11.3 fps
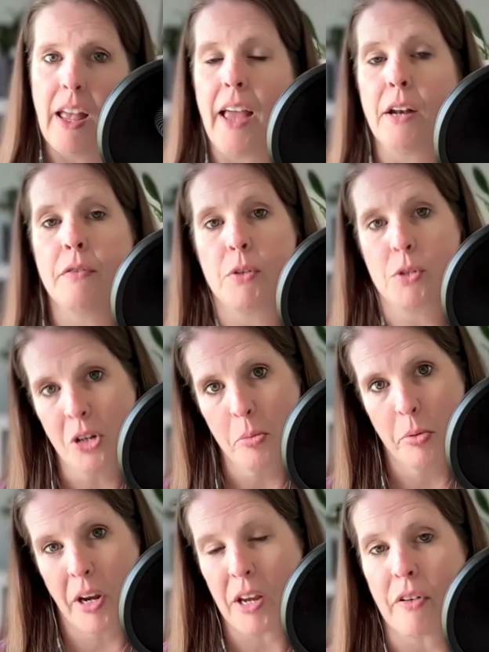And if you took a
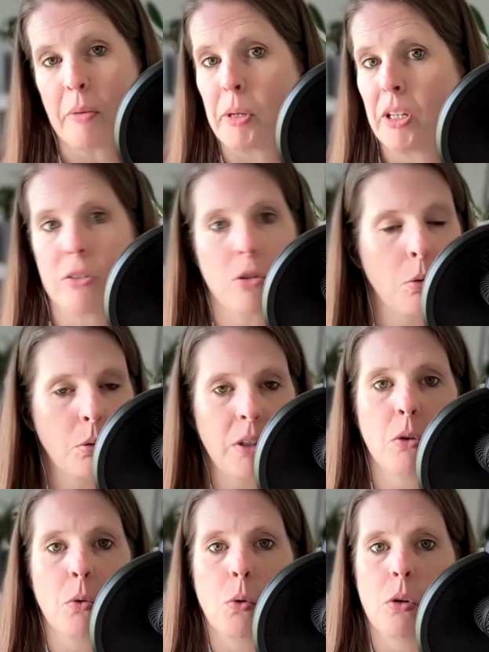break from it, totally
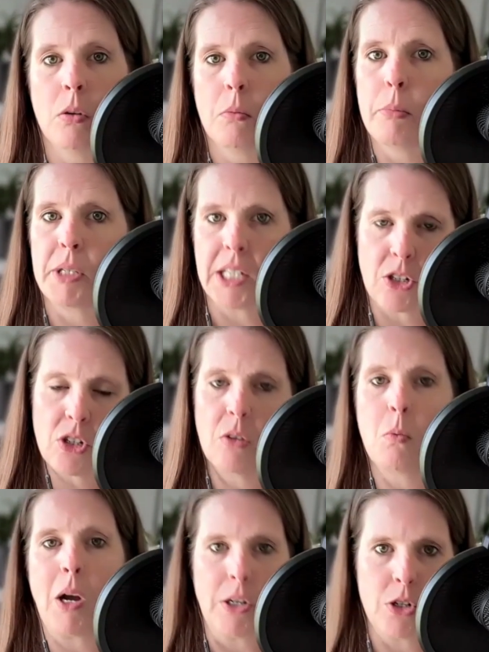cool, potentially
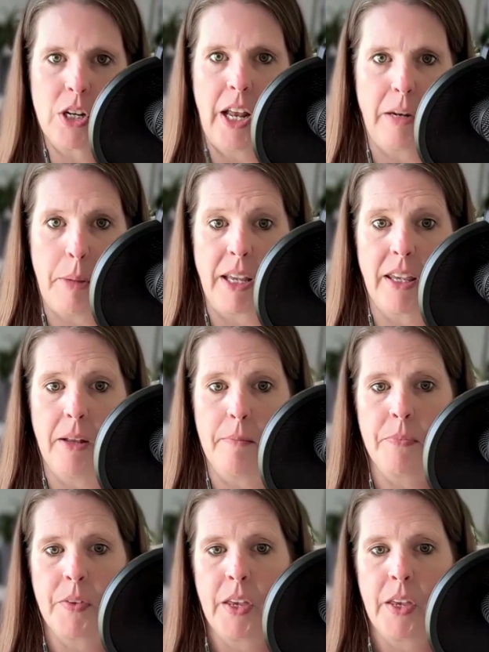why you should add it back in.